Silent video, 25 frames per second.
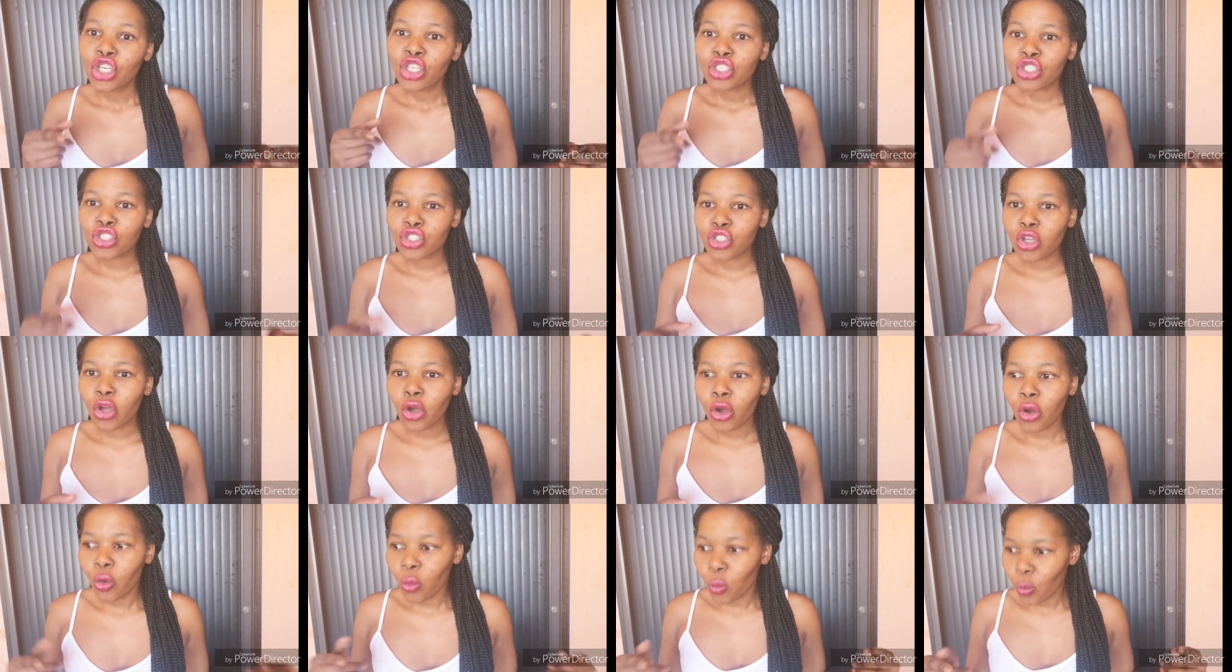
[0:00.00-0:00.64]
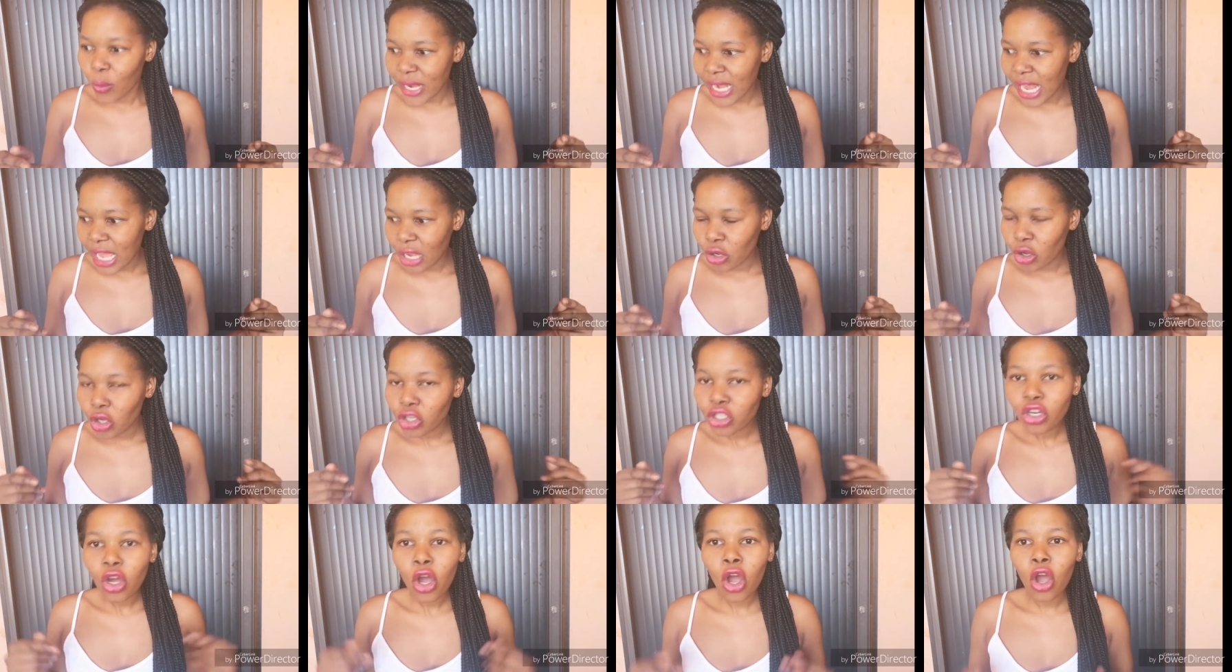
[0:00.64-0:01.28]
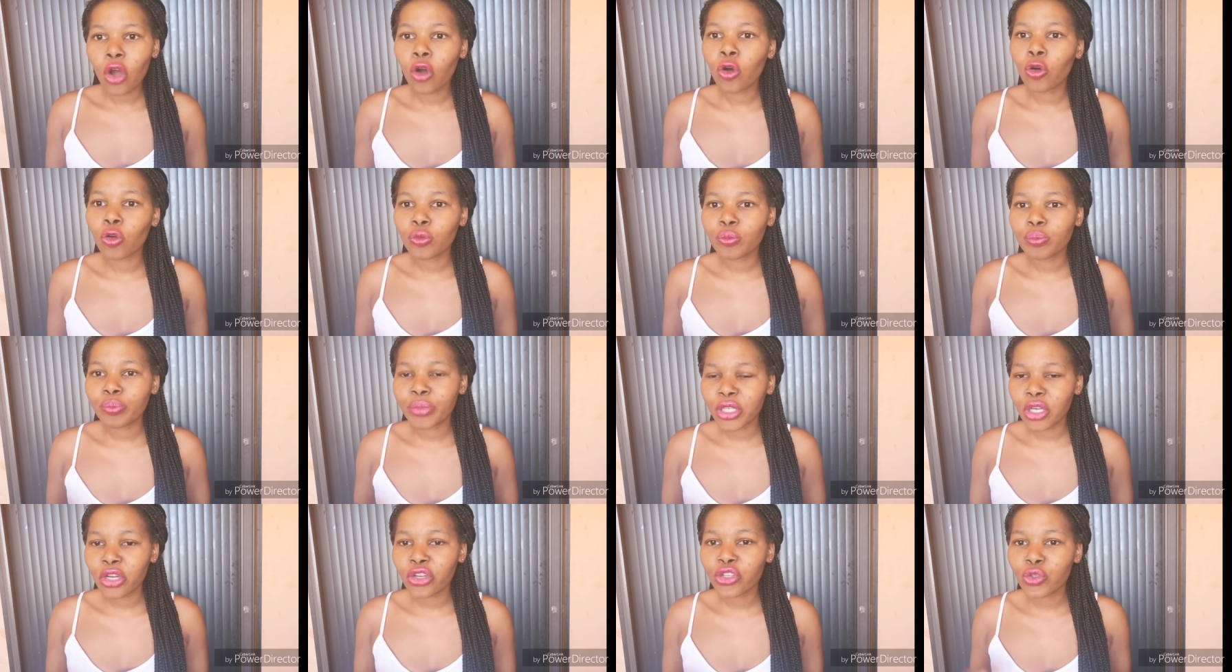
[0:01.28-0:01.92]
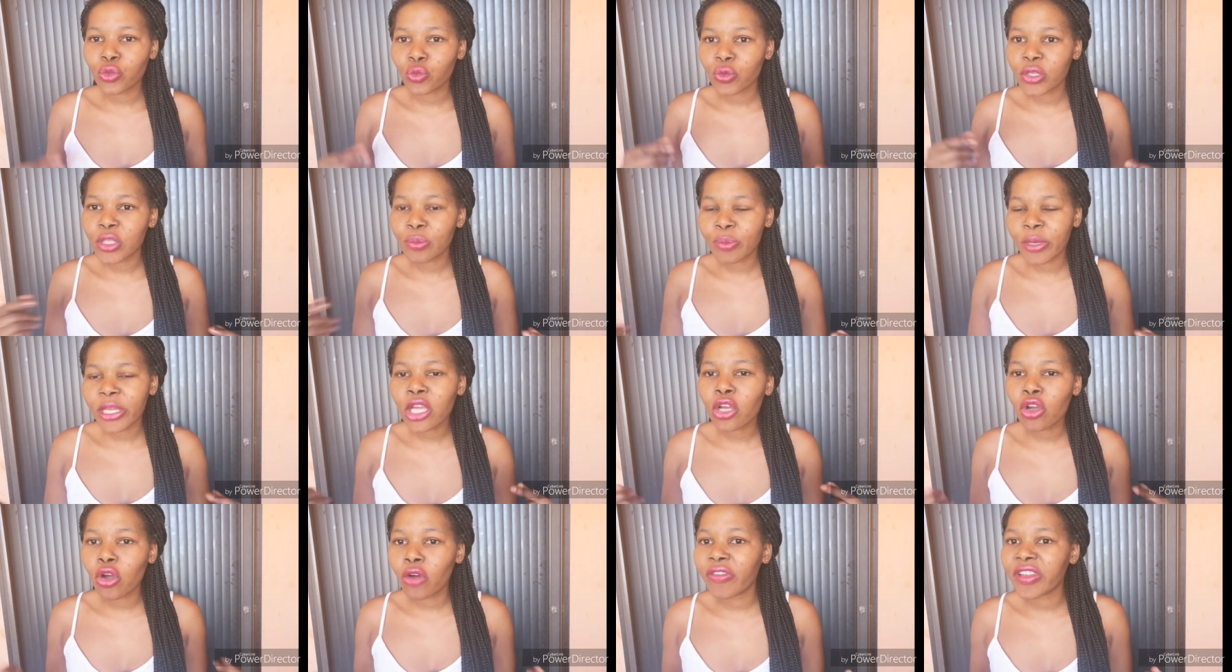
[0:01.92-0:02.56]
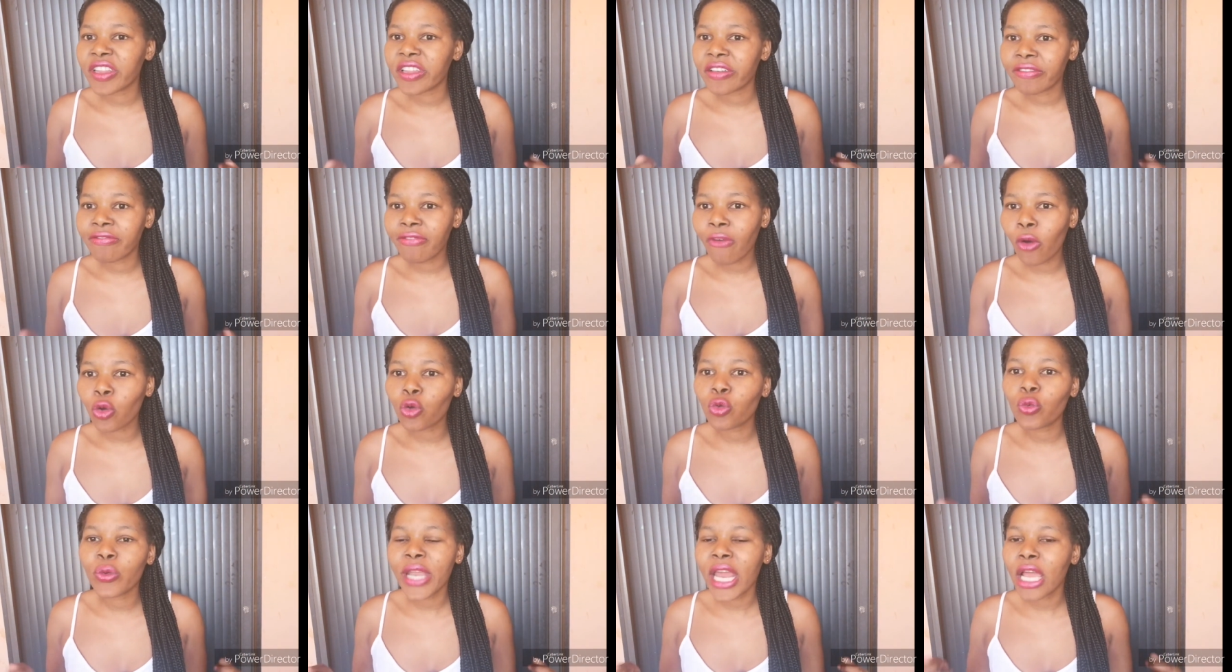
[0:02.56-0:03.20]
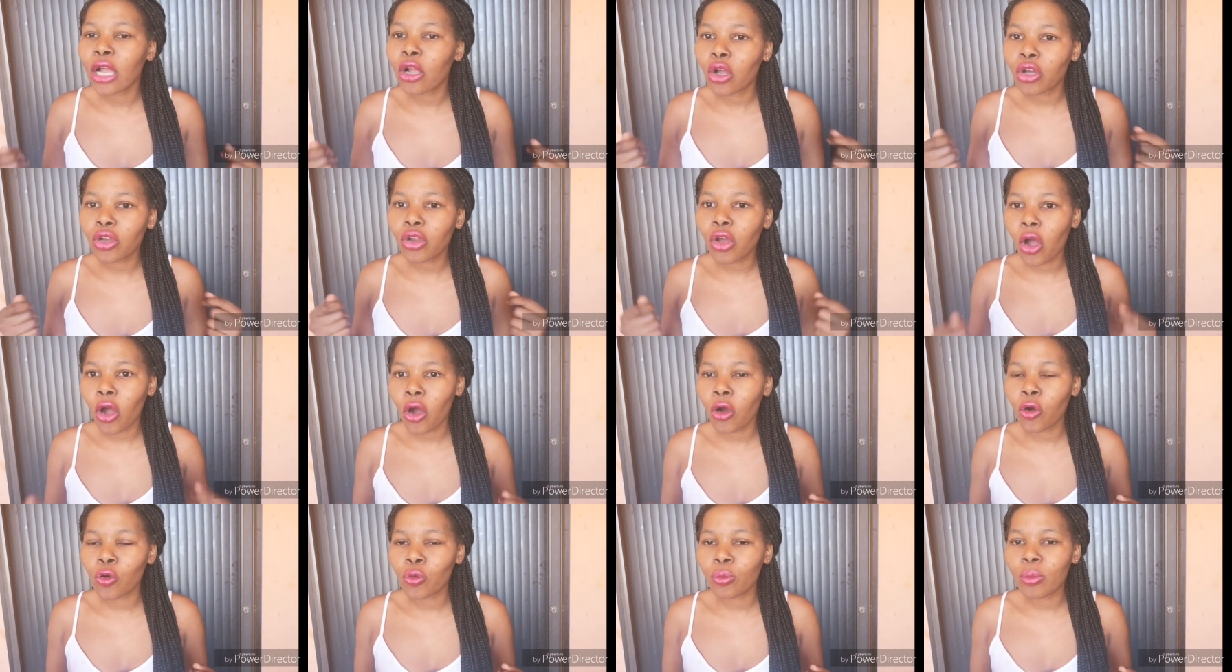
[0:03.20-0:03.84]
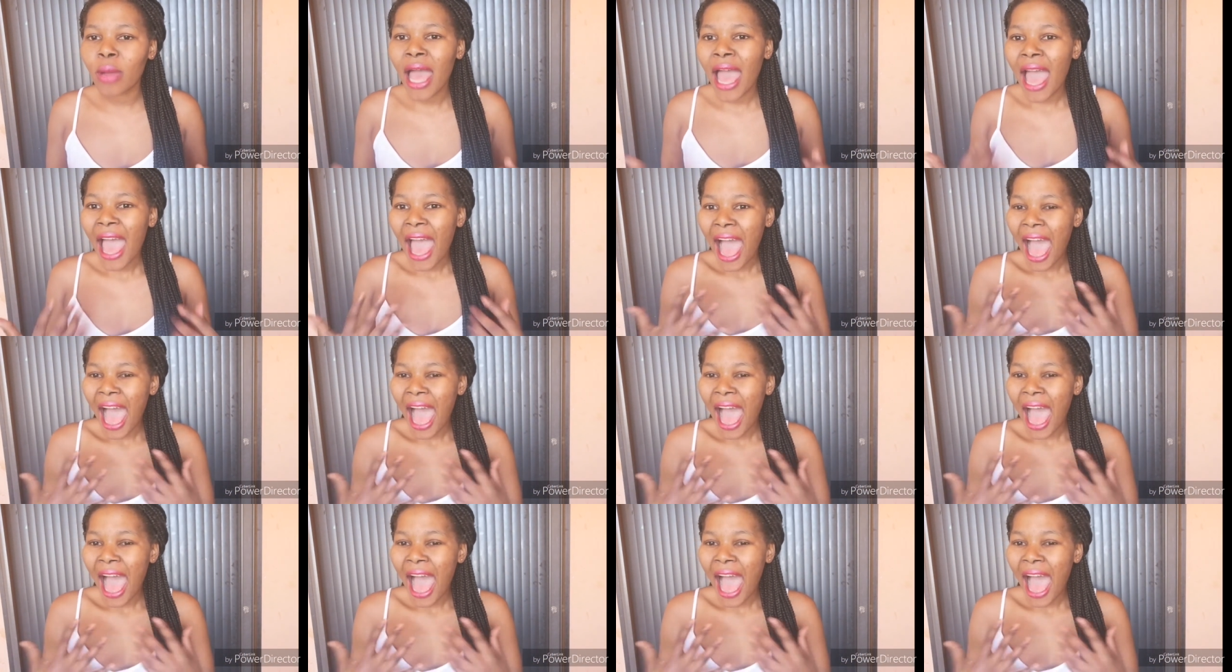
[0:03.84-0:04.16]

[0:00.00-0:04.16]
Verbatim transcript: So when I got home, because we were speaking over the phone, when I got home,